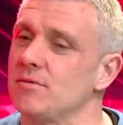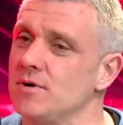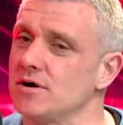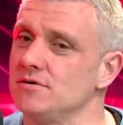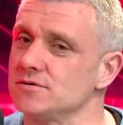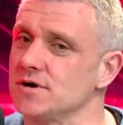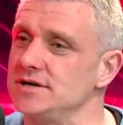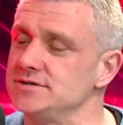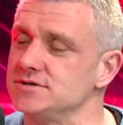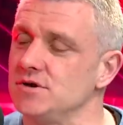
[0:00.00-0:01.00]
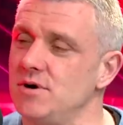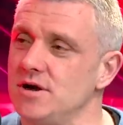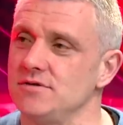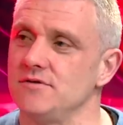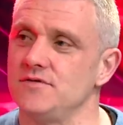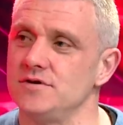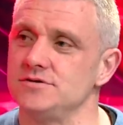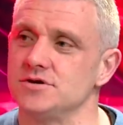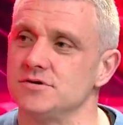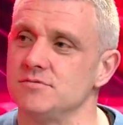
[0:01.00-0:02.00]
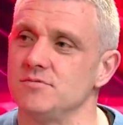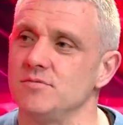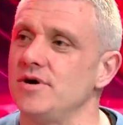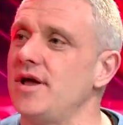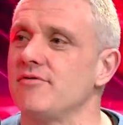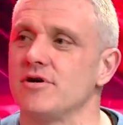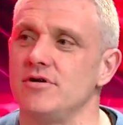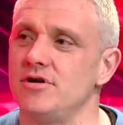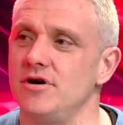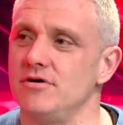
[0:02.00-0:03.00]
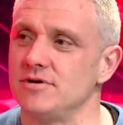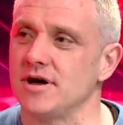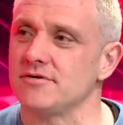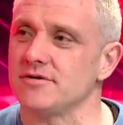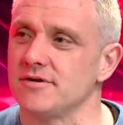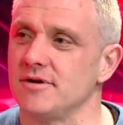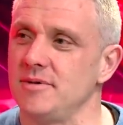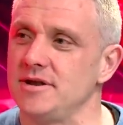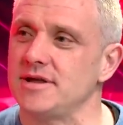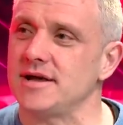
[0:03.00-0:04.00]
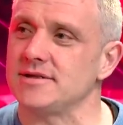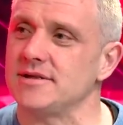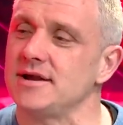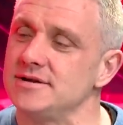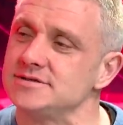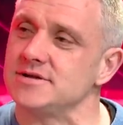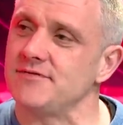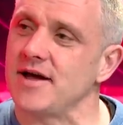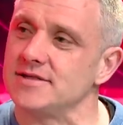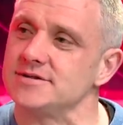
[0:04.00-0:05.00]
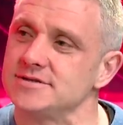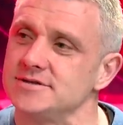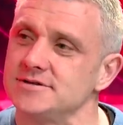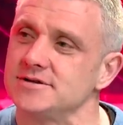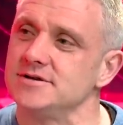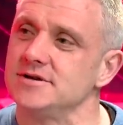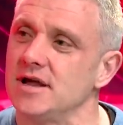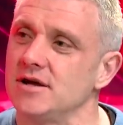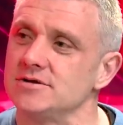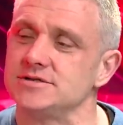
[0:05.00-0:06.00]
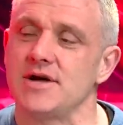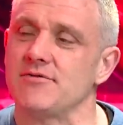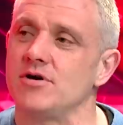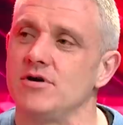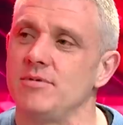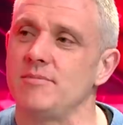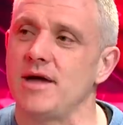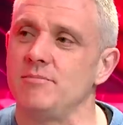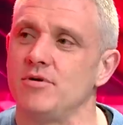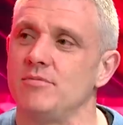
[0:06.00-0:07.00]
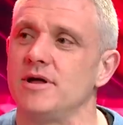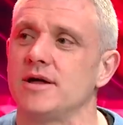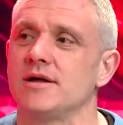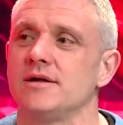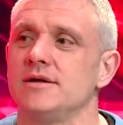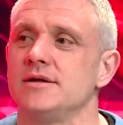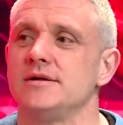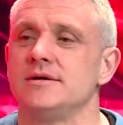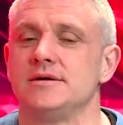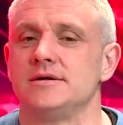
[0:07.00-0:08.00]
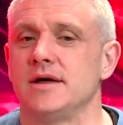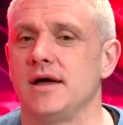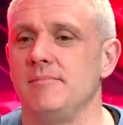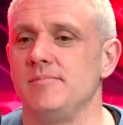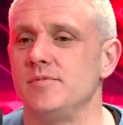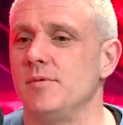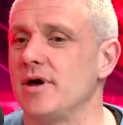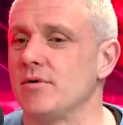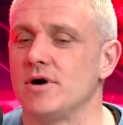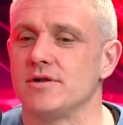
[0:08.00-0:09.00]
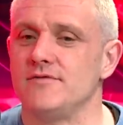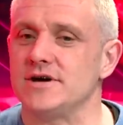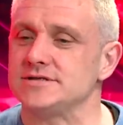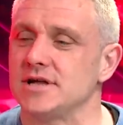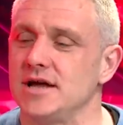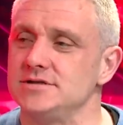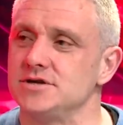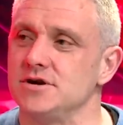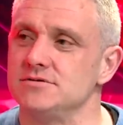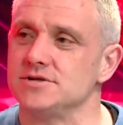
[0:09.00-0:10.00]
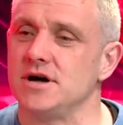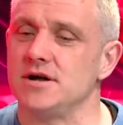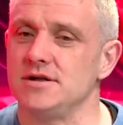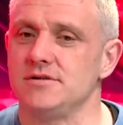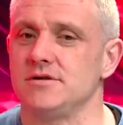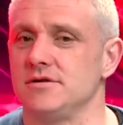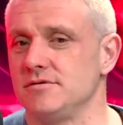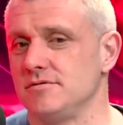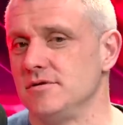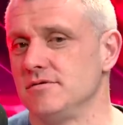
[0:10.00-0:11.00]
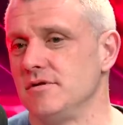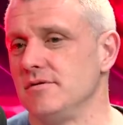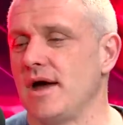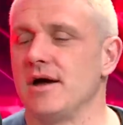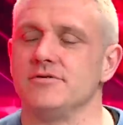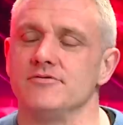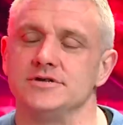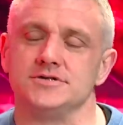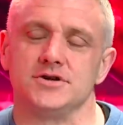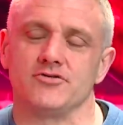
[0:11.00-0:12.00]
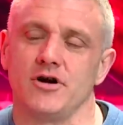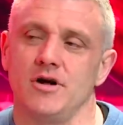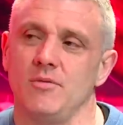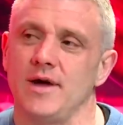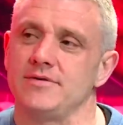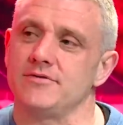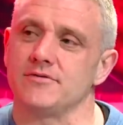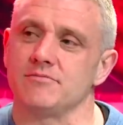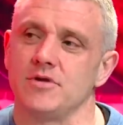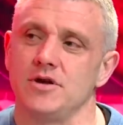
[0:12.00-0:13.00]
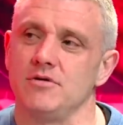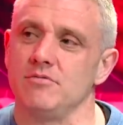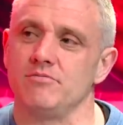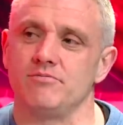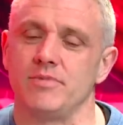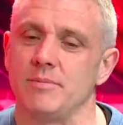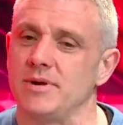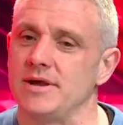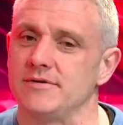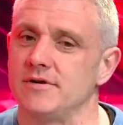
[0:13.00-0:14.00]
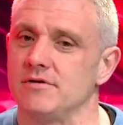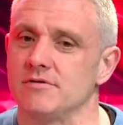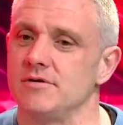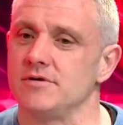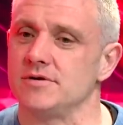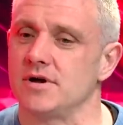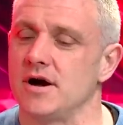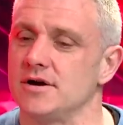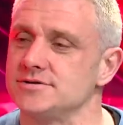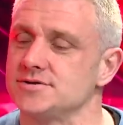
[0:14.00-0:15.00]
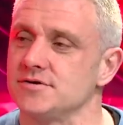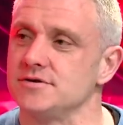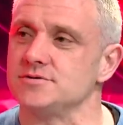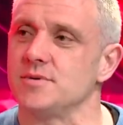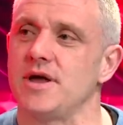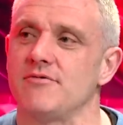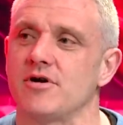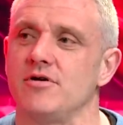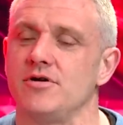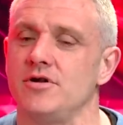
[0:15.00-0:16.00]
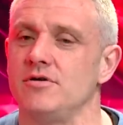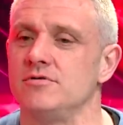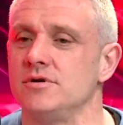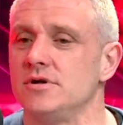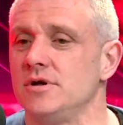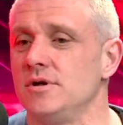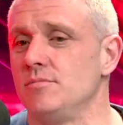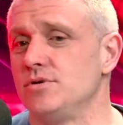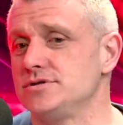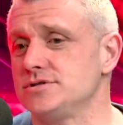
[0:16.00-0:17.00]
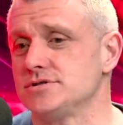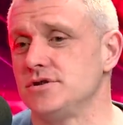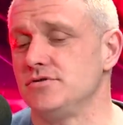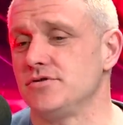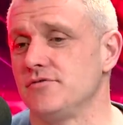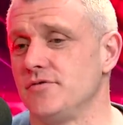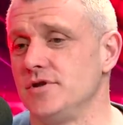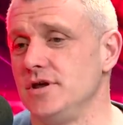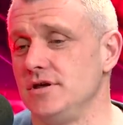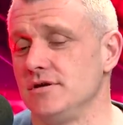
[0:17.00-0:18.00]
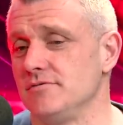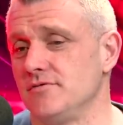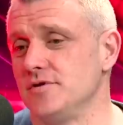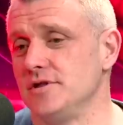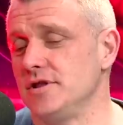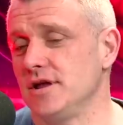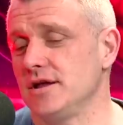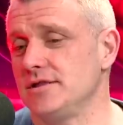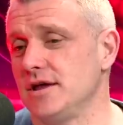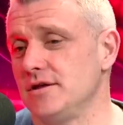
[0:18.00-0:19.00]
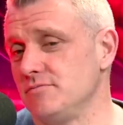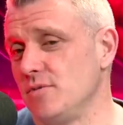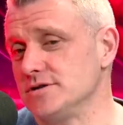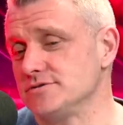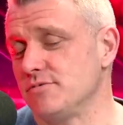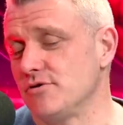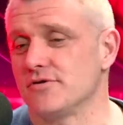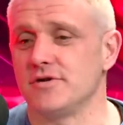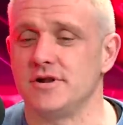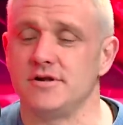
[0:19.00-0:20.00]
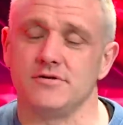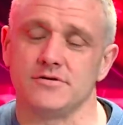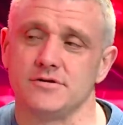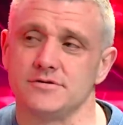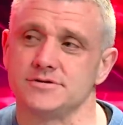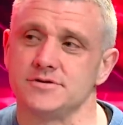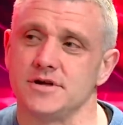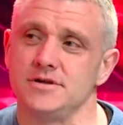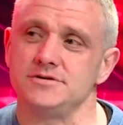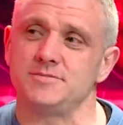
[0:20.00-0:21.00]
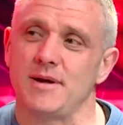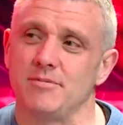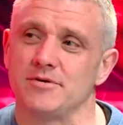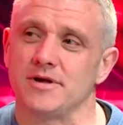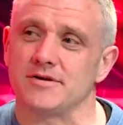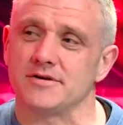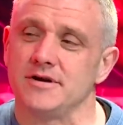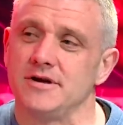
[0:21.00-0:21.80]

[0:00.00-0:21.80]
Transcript: what court cases go on in the future, we're never going to know that. I mean, that is the fact, isn't it? Mm-hmm. Like, it's never going to be made public. No matter what investigation goes on into the how the Regency trial went, in political or in Garda circles, we're never going to know. But it's just another funny thing. And then it was reported in another Sunday newspaper that